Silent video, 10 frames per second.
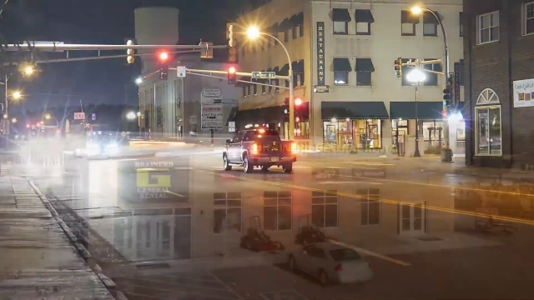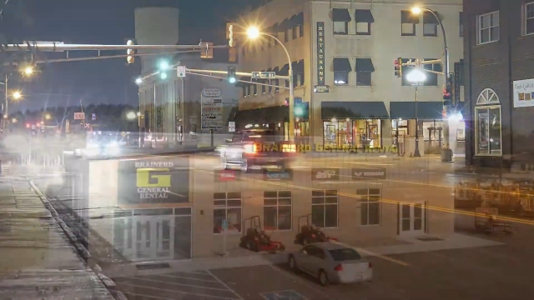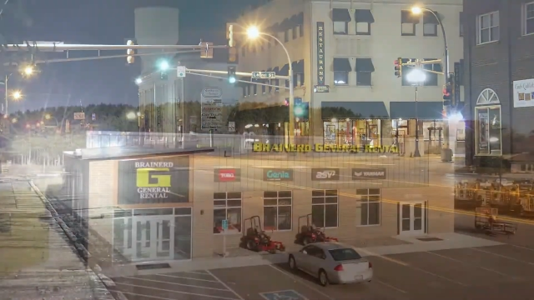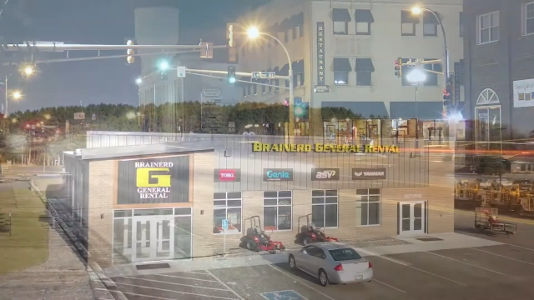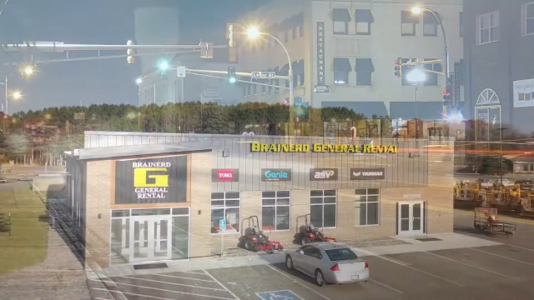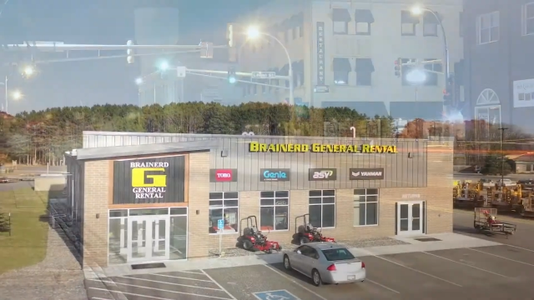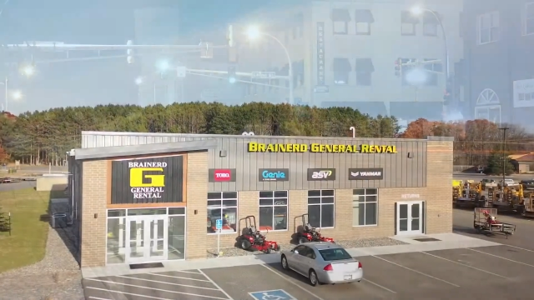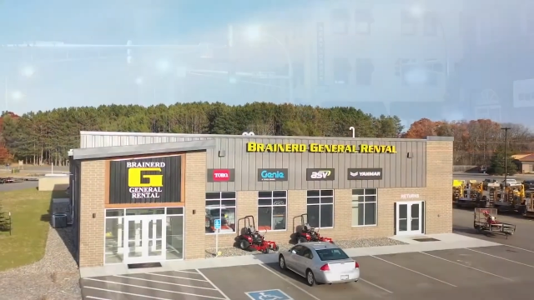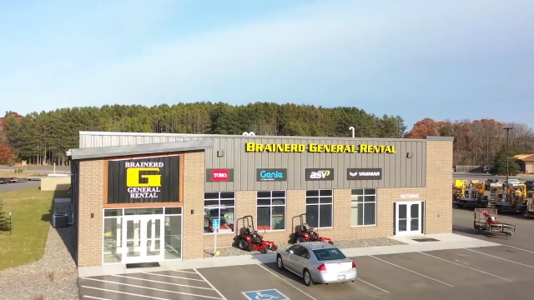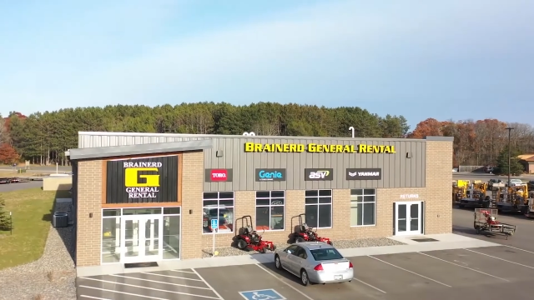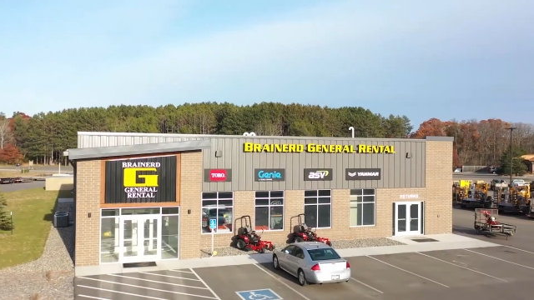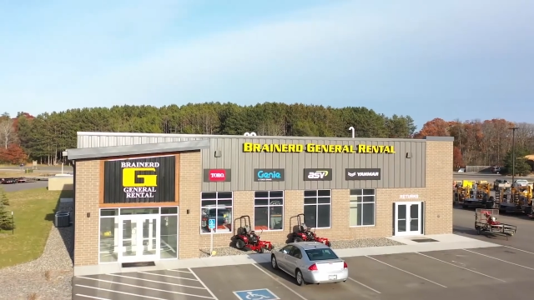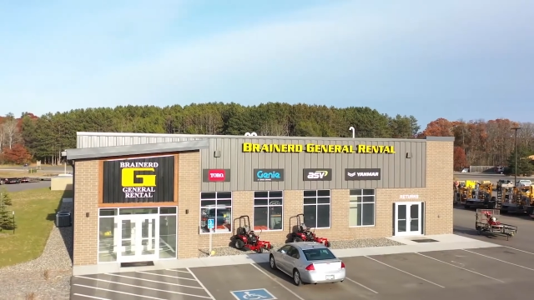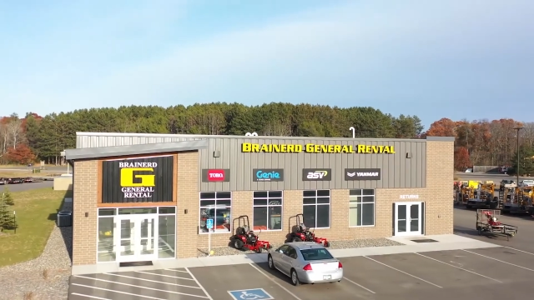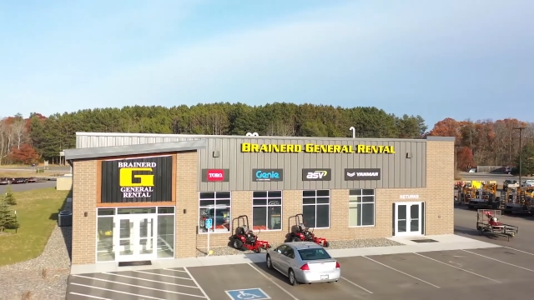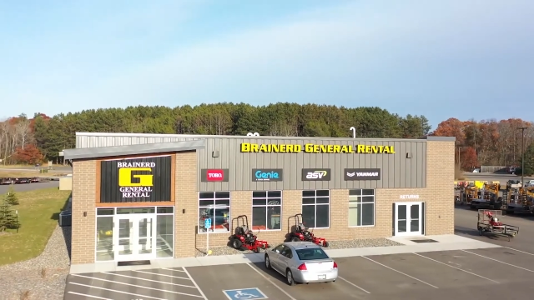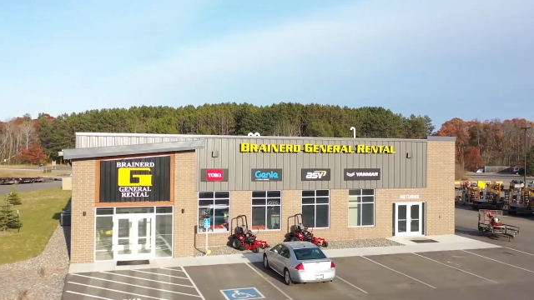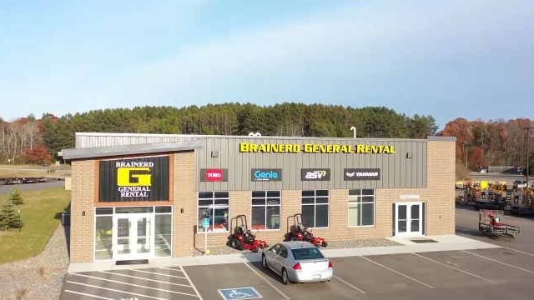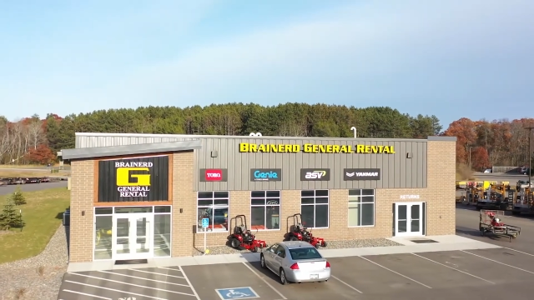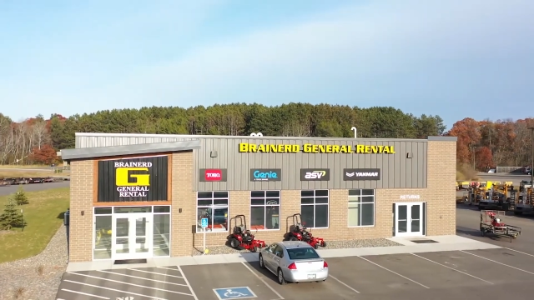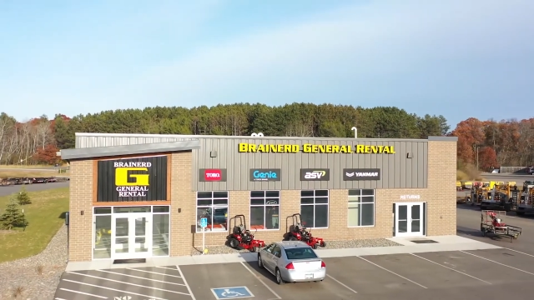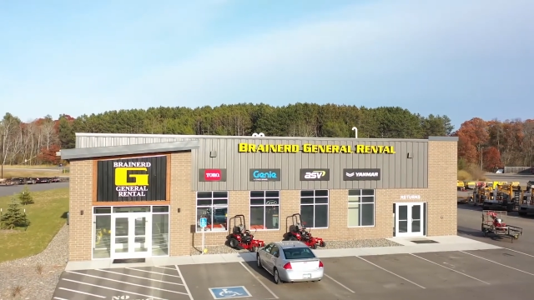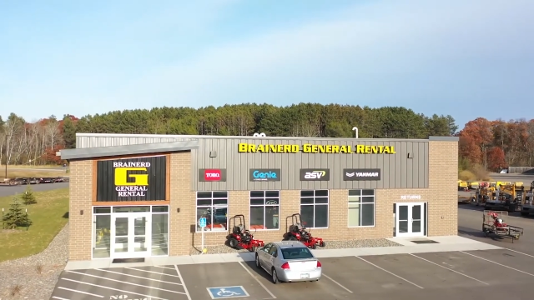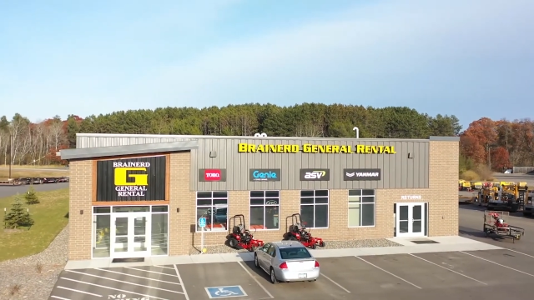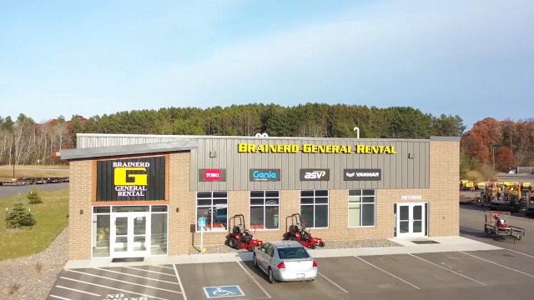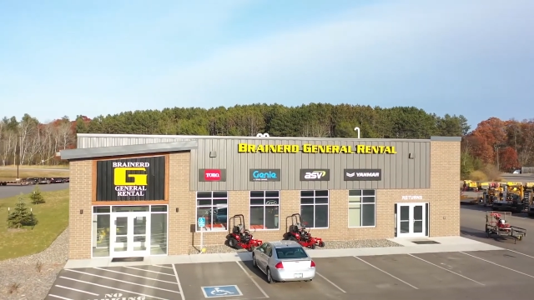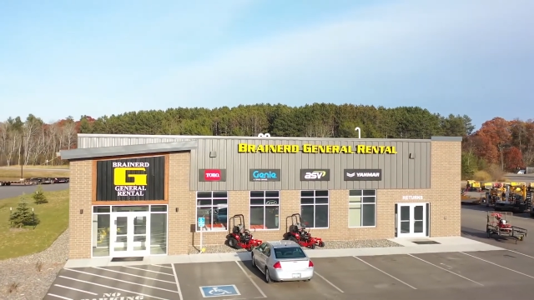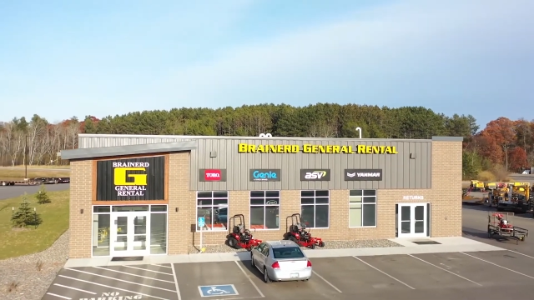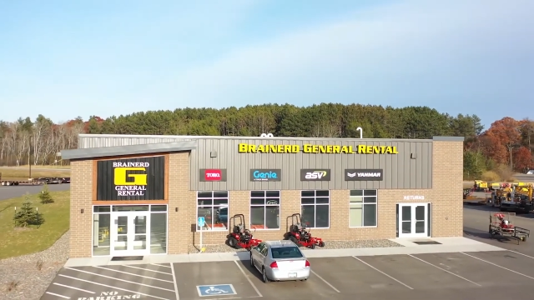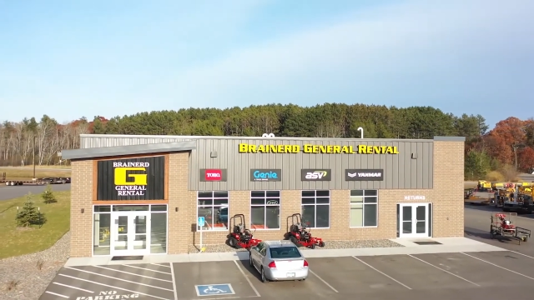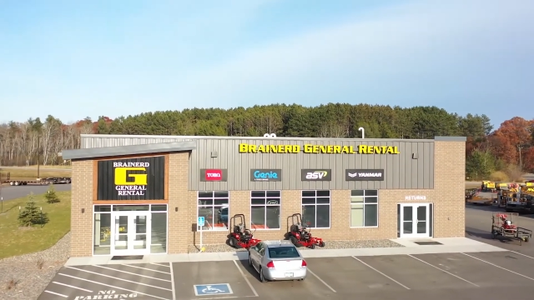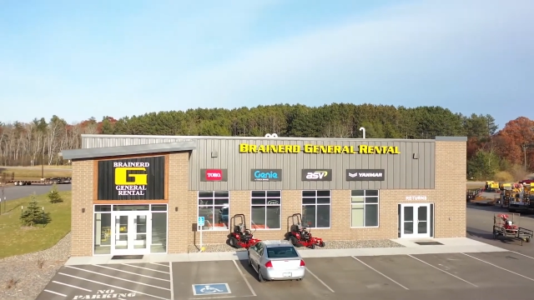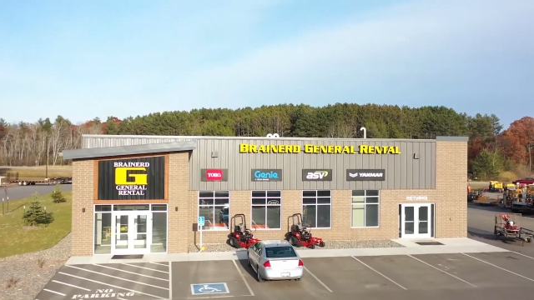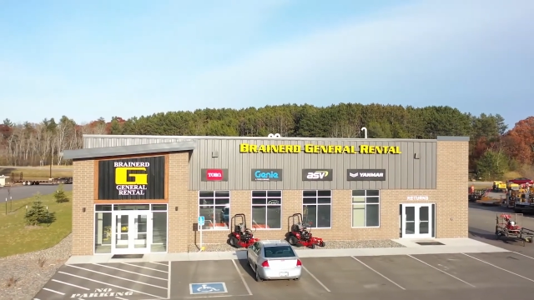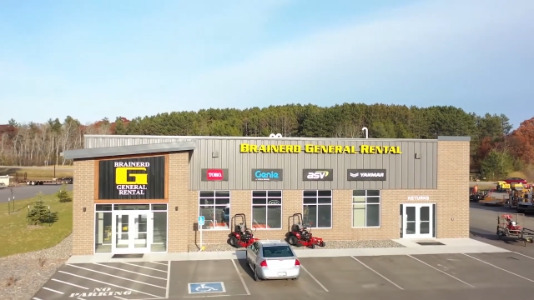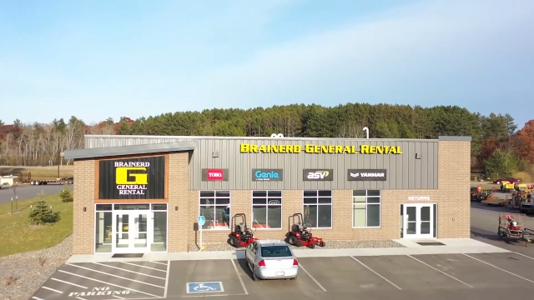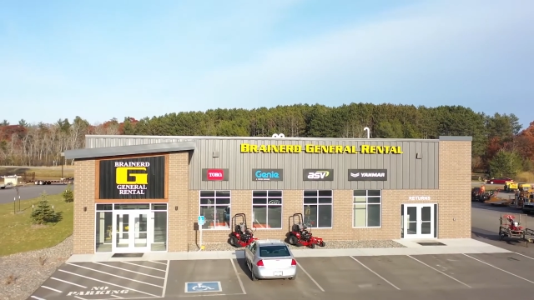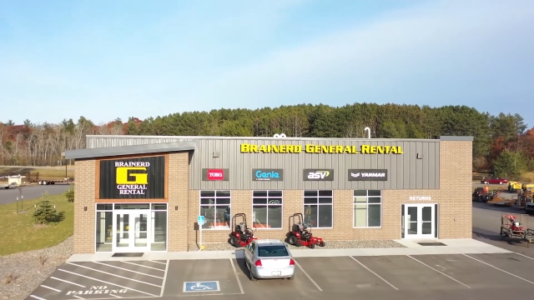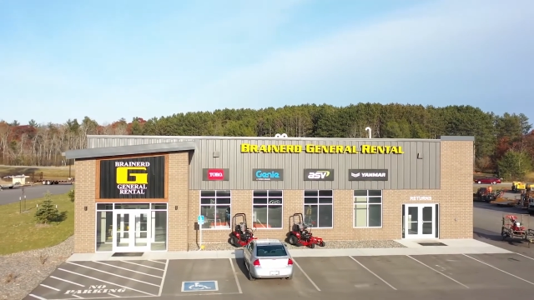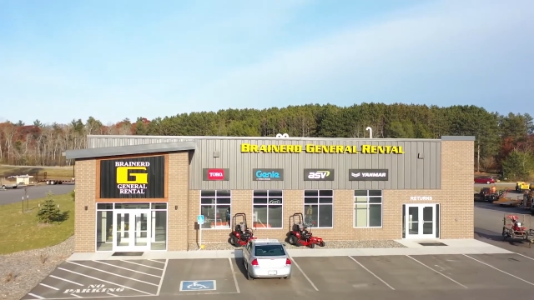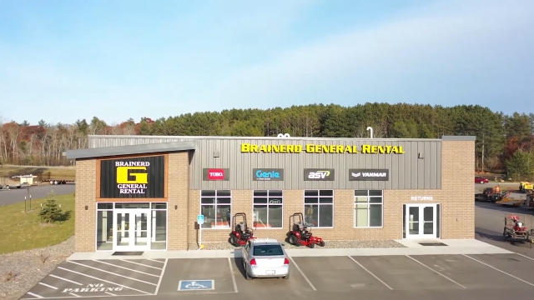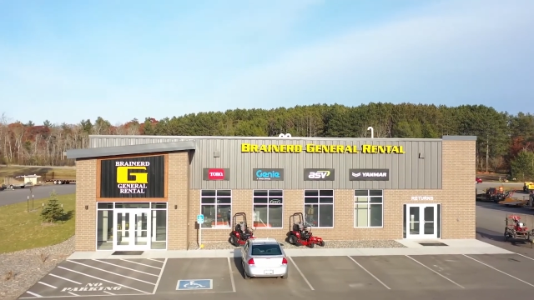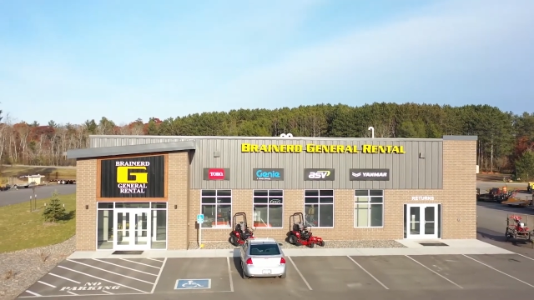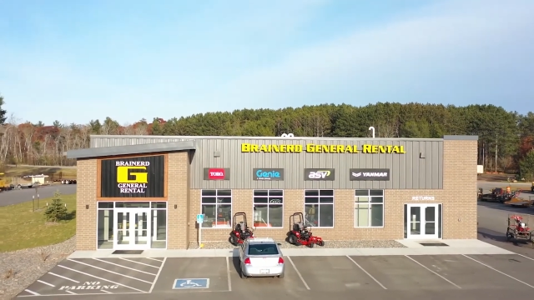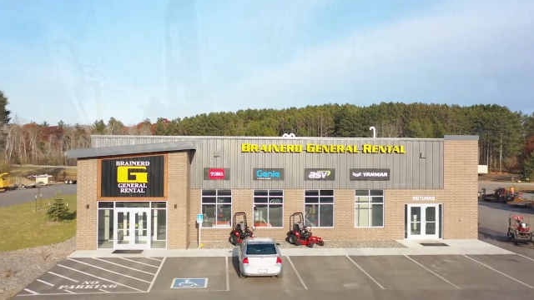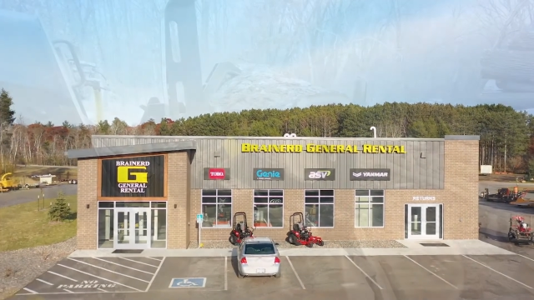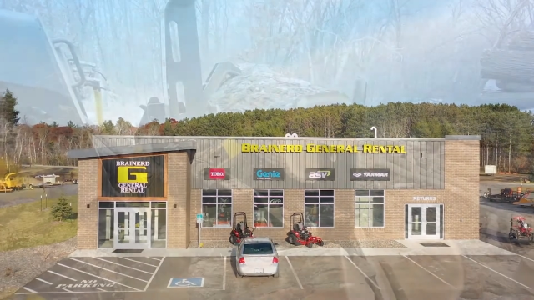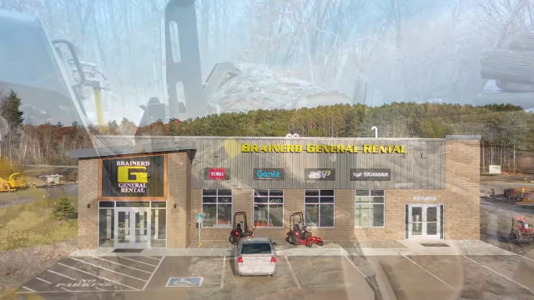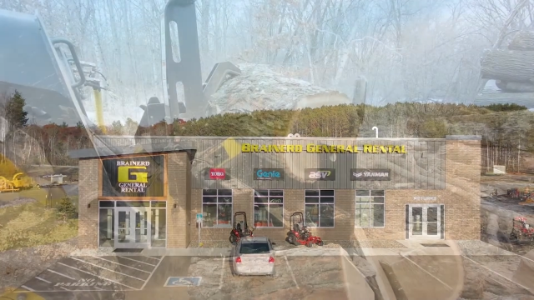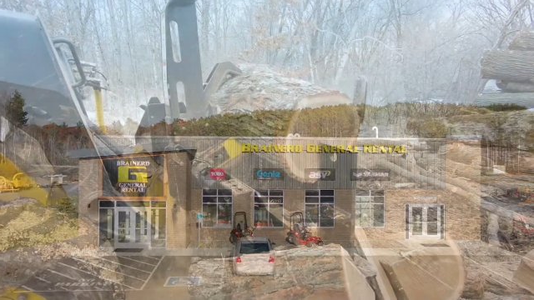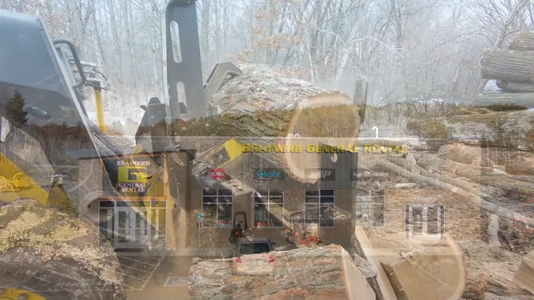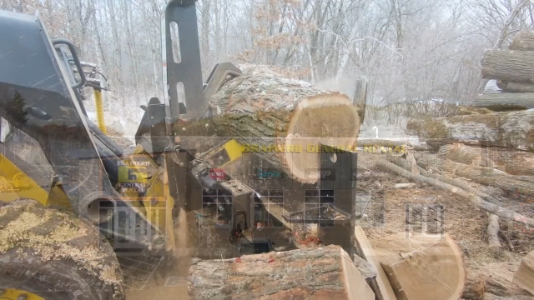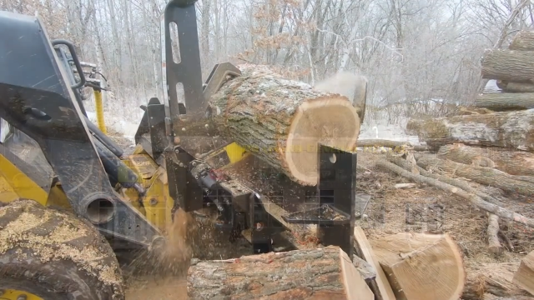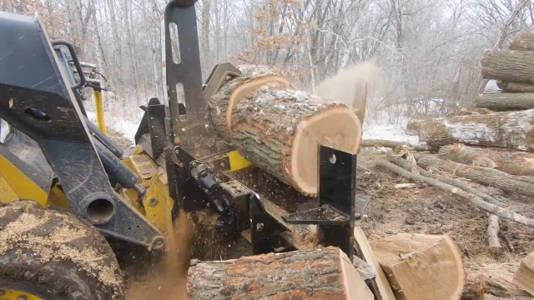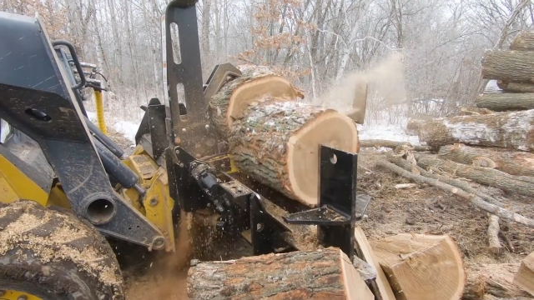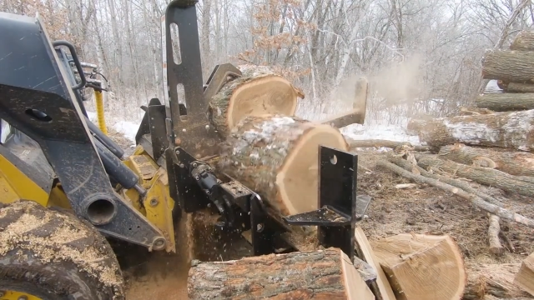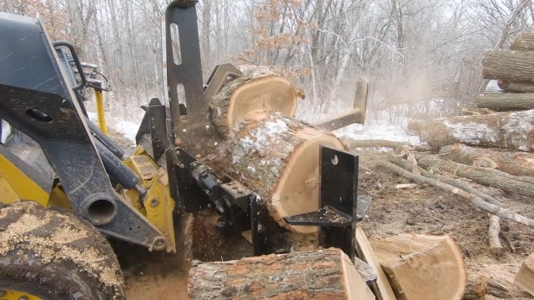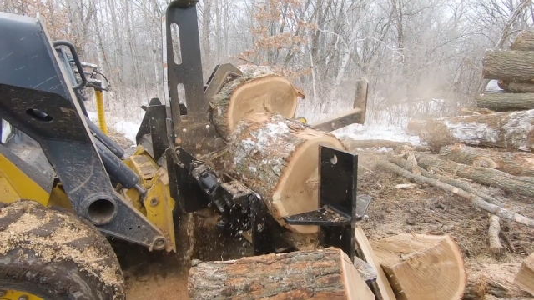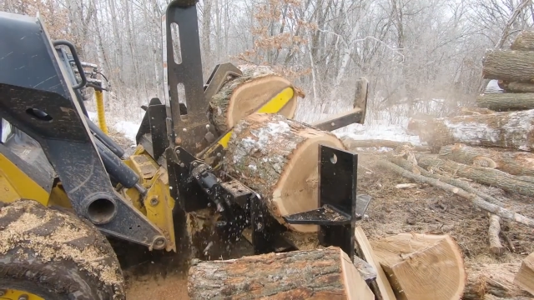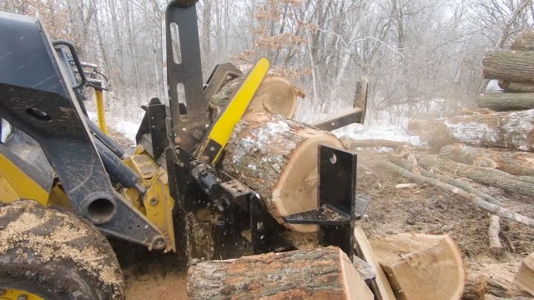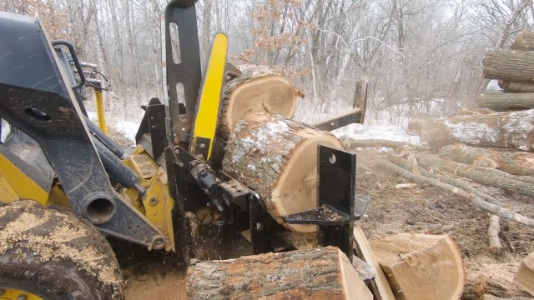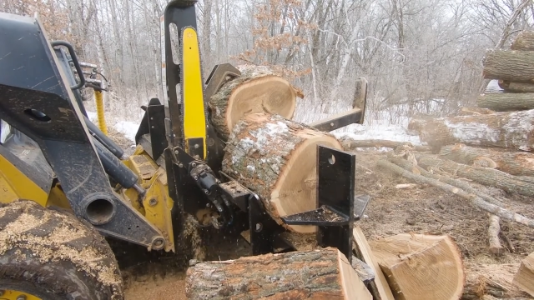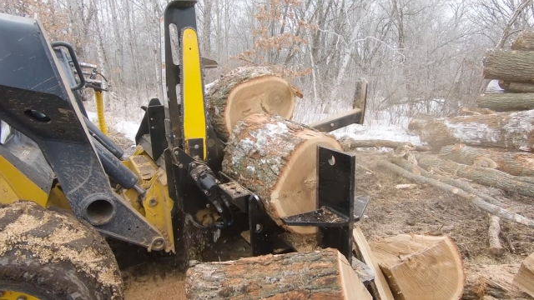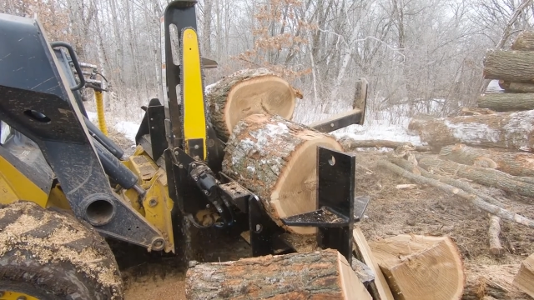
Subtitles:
[unreadable: no face in view]